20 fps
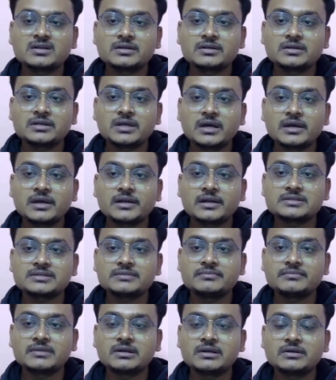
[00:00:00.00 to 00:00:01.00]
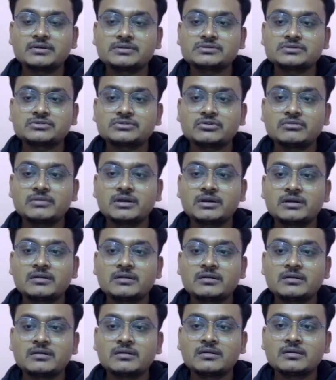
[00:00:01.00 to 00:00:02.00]
Yeah, it is a Bildungsroman
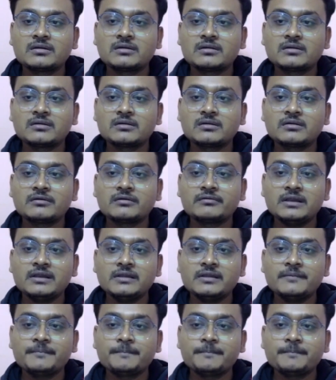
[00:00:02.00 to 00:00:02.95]
novel.